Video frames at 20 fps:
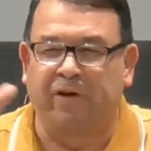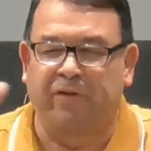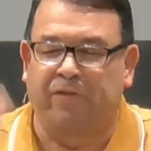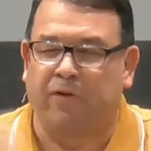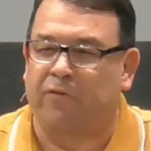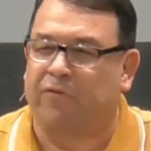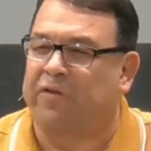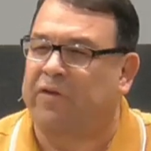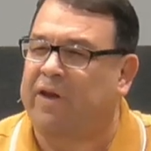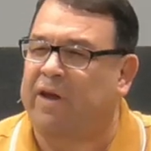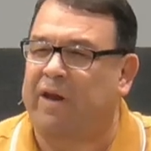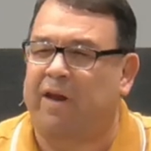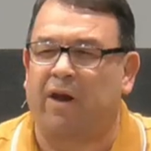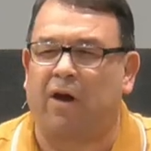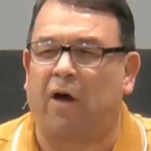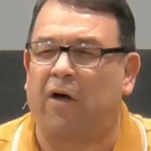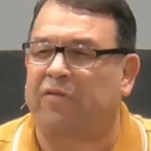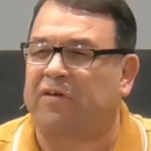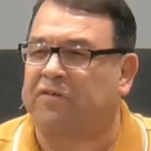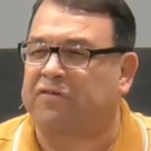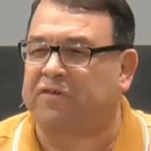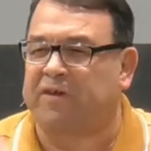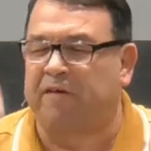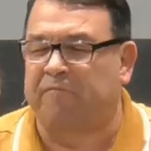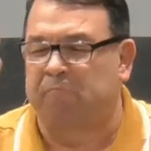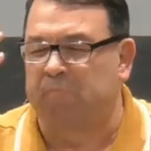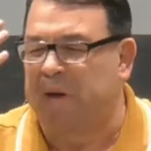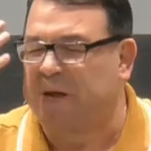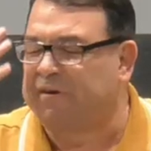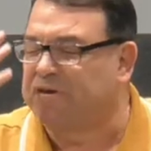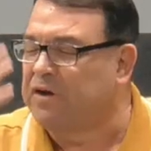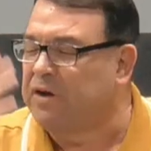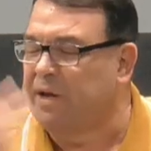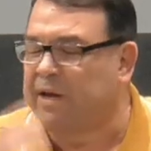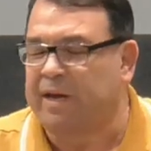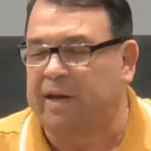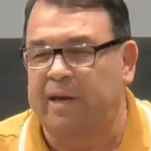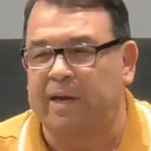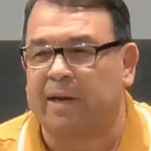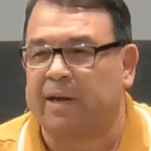They're thin and all this stuff
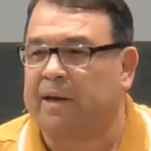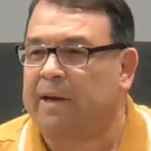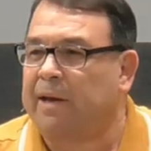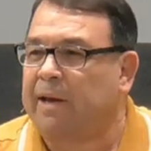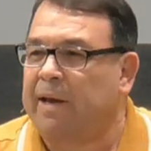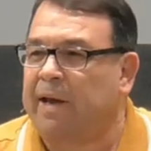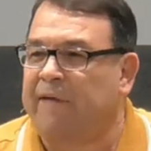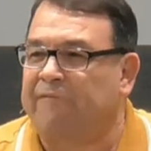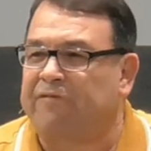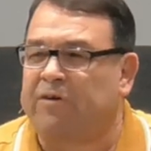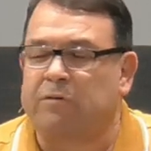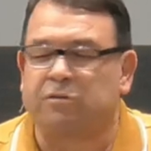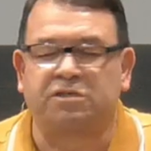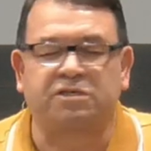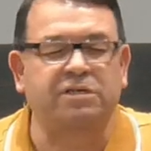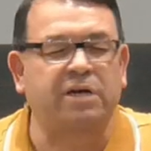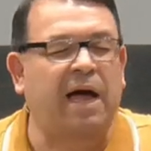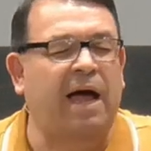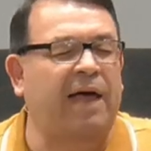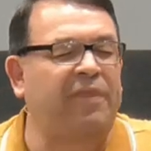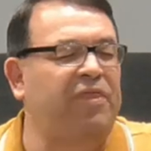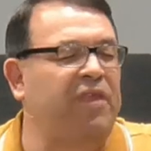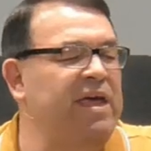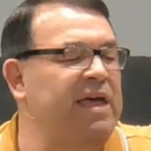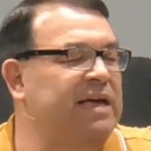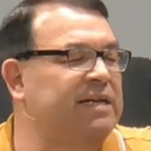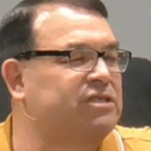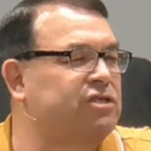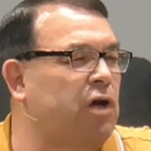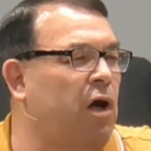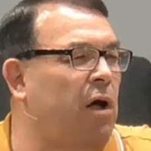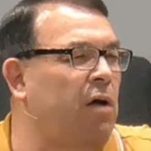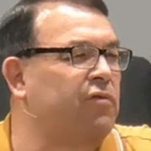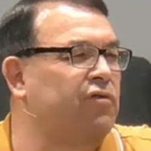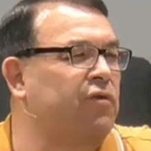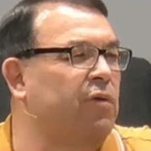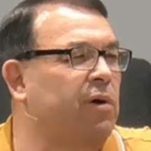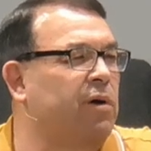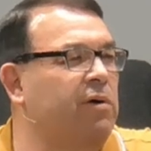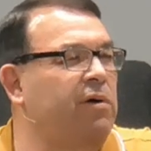mentally. And folks, I think it's
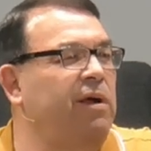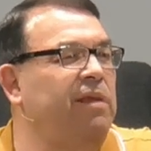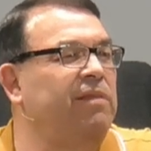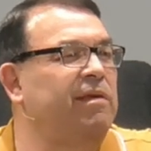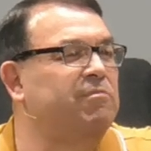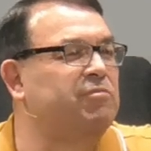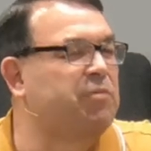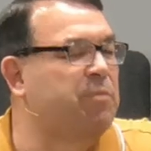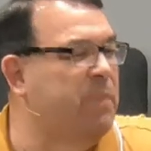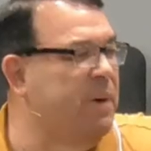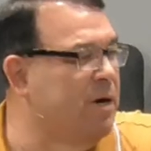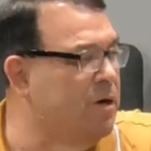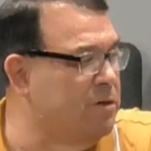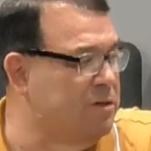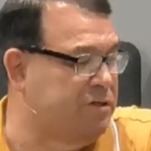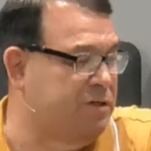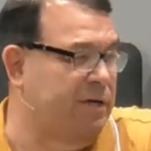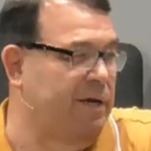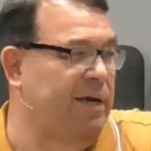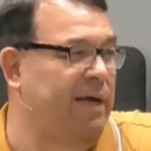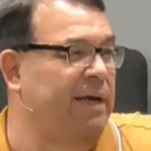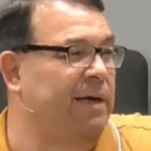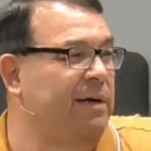also hurting them spiritually.